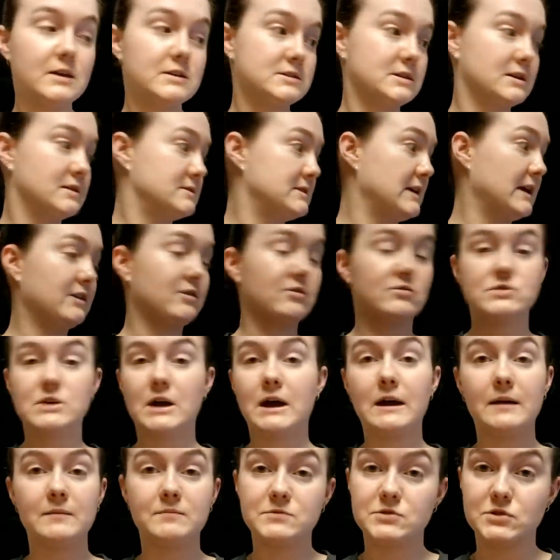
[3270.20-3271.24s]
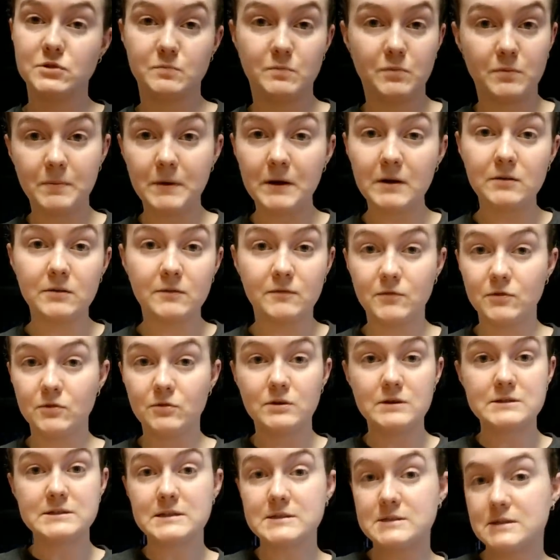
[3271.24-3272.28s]
to take your time to prepare the food,
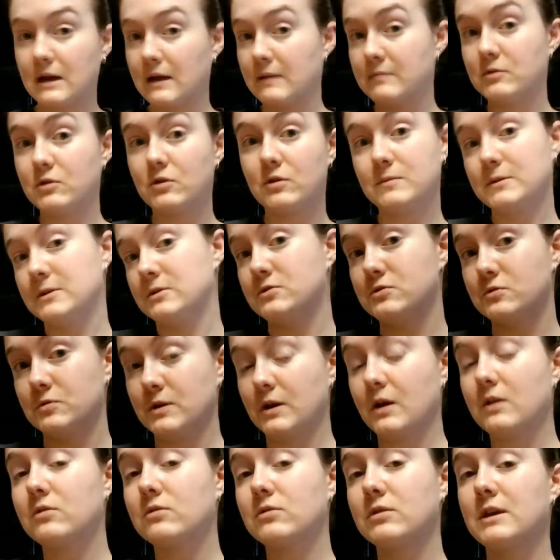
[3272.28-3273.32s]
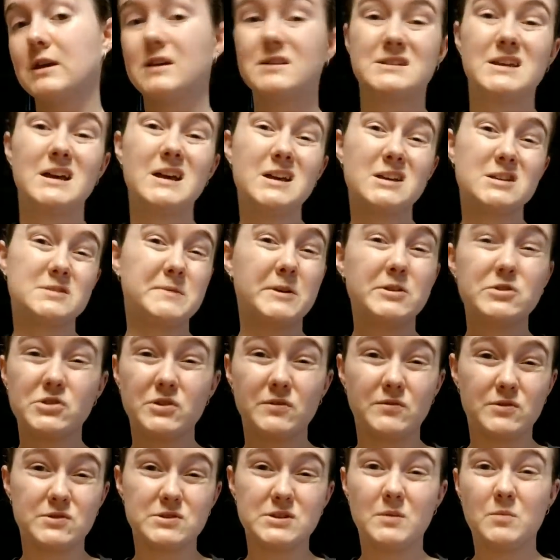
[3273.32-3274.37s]
because that's time you could be doing other things, especially
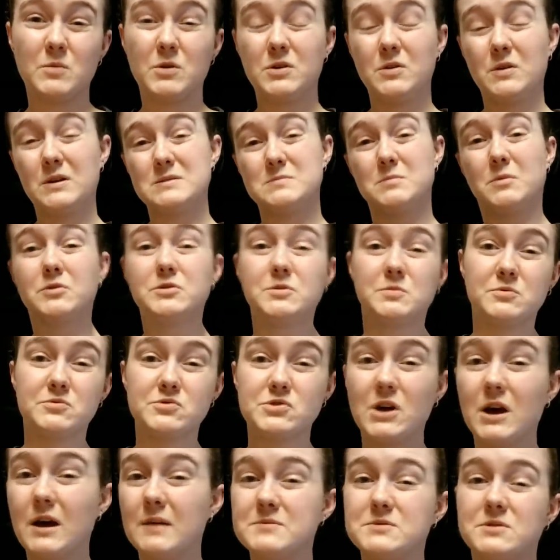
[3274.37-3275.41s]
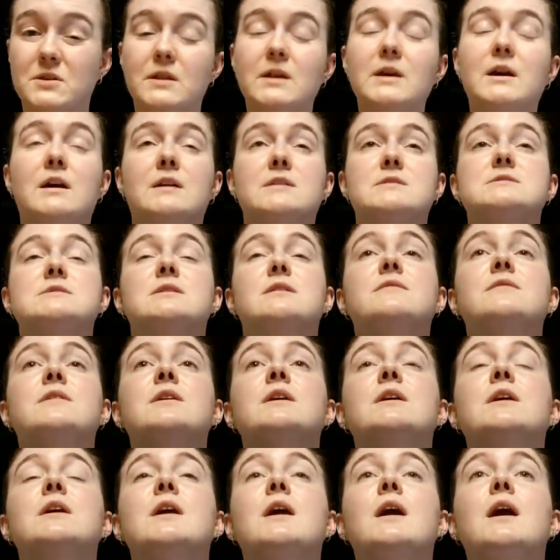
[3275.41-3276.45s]
if you're someone who has multiple jobs and all that kind of stuff.
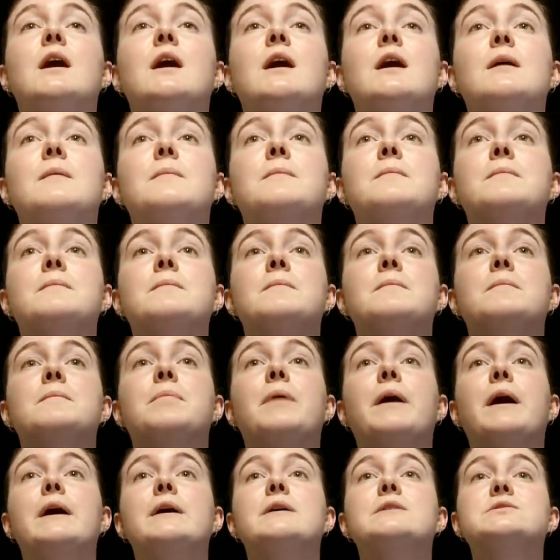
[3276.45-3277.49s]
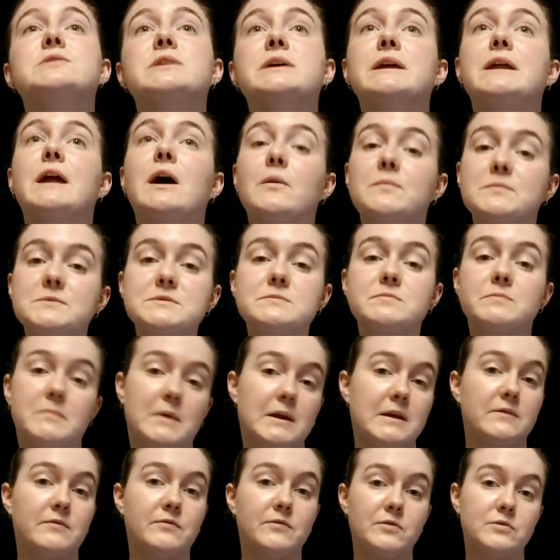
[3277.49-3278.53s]
But it helps
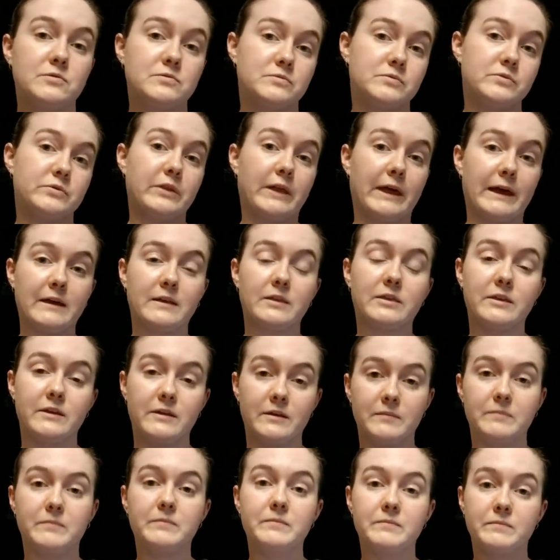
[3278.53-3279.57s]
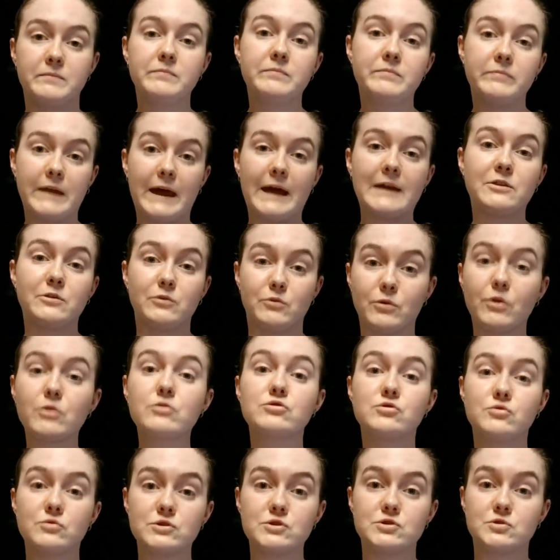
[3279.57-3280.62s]
make food, like, the at the
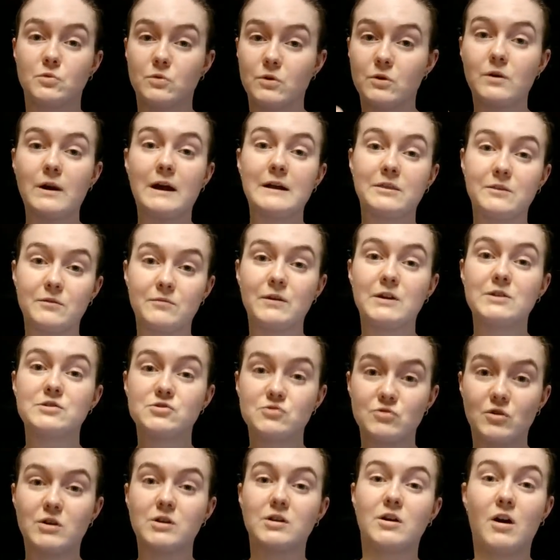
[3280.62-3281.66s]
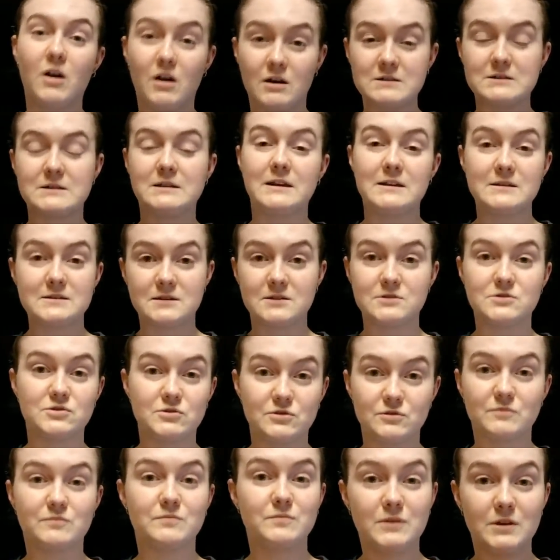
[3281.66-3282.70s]
grocery store or at the restaurant cost less, because
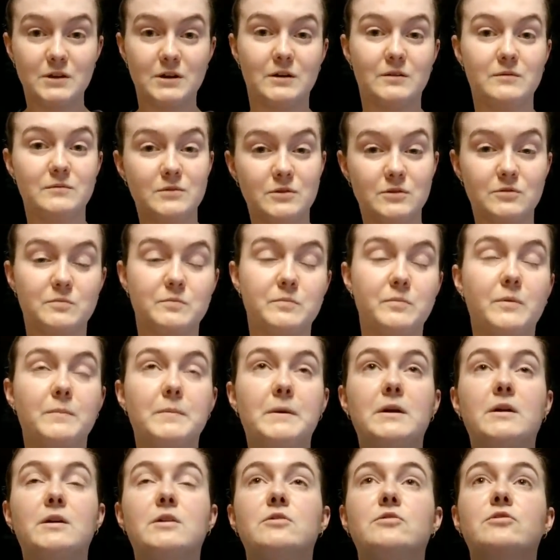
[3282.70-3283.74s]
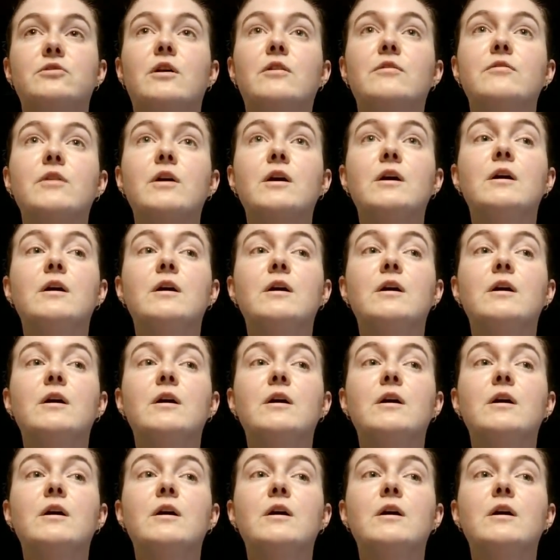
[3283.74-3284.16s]
you're, you know, you're preparing yourself.